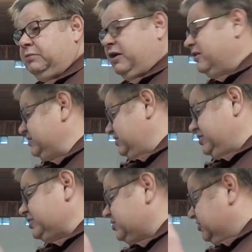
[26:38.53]
because
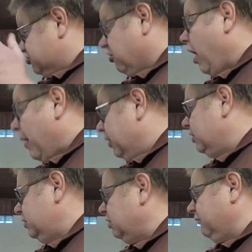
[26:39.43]
just the
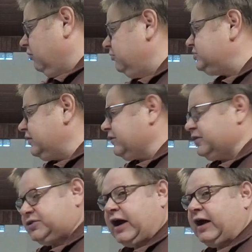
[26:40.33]
trauma of losing
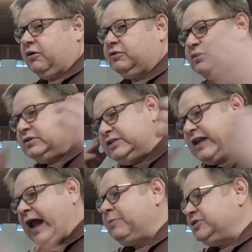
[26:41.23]
their child
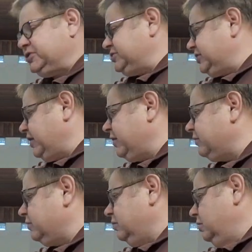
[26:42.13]
damages
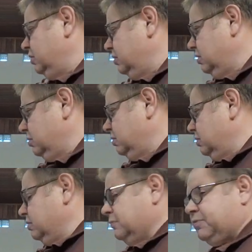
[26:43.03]
their
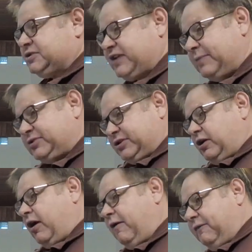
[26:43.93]

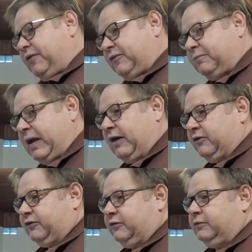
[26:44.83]
perception of their
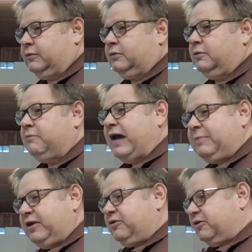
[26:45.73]
spouse.
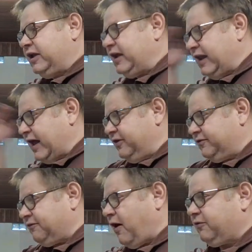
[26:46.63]
Maybe your kid had
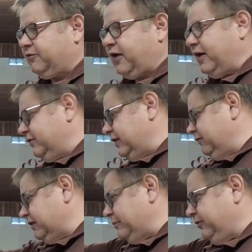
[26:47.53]
his father's eyes, and
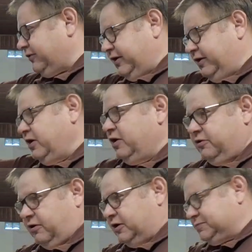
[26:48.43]
every time you see
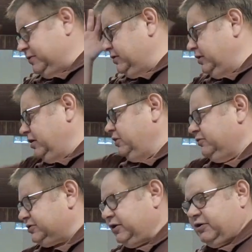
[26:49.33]
your husband,
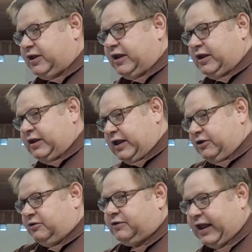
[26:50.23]
you see your kid,
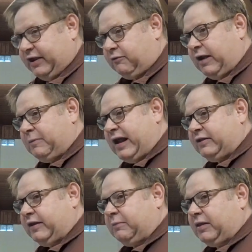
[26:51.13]
and you're taken right
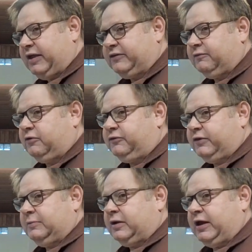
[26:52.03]
back to that place of
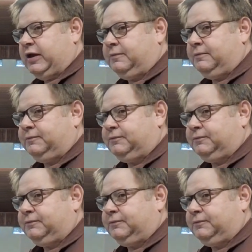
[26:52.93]
losing him again.